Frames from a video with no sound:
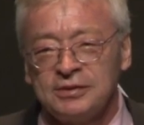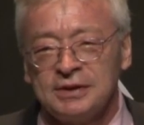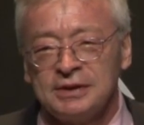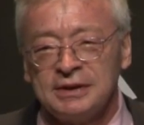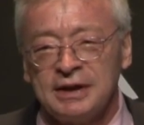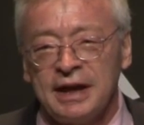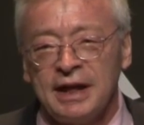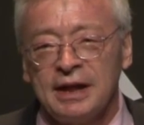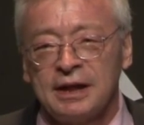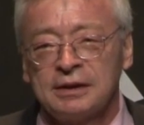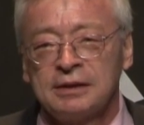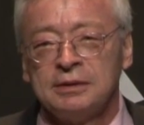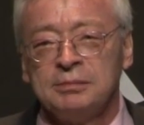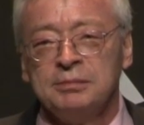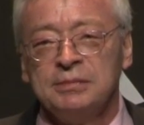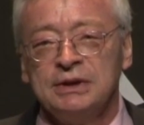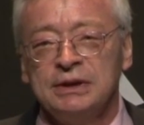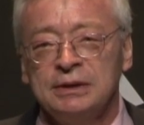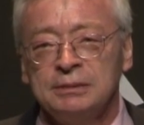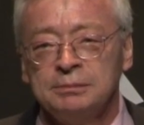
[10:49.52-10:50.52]
in
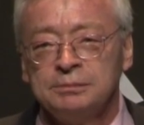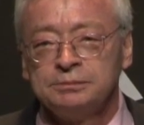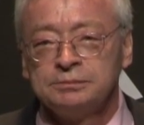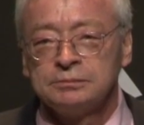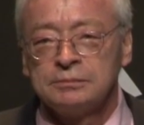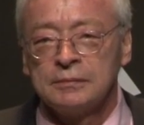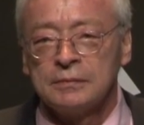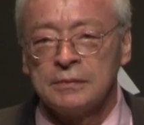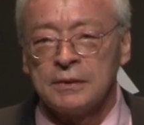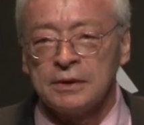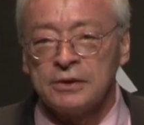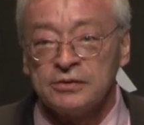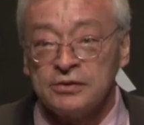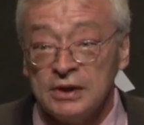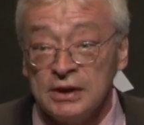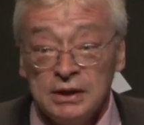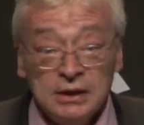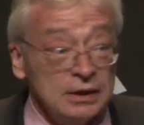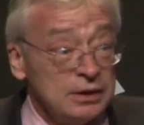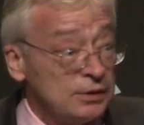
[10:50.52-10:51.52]
alchemy. That is,
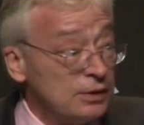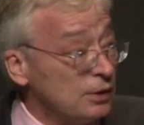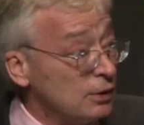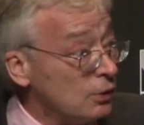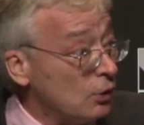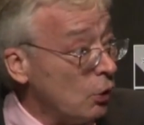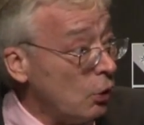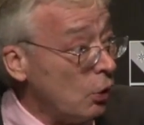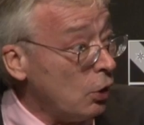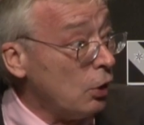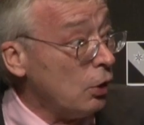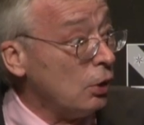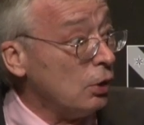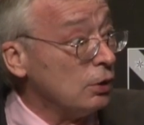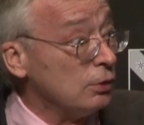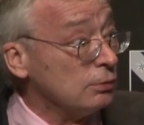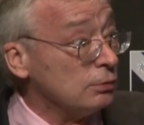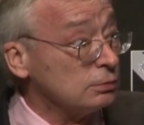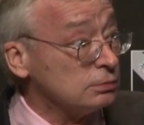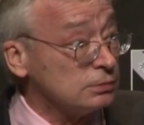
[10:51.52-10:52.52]
they
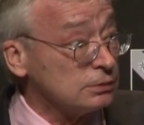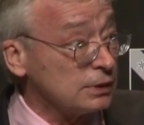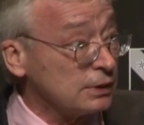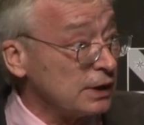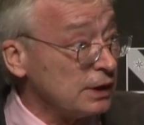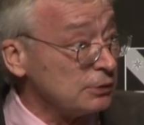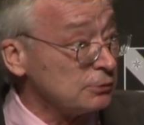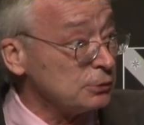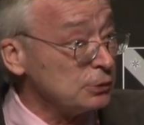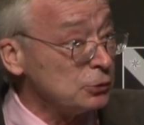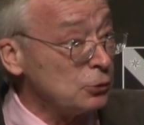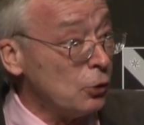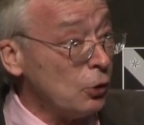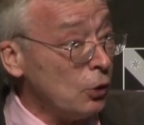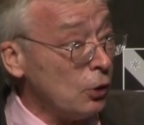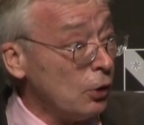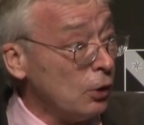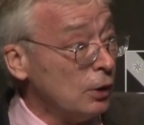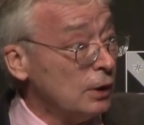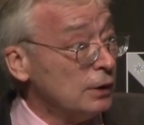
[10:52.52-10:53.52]
all, again,
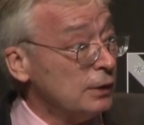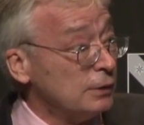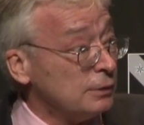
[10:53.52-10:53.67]
recall,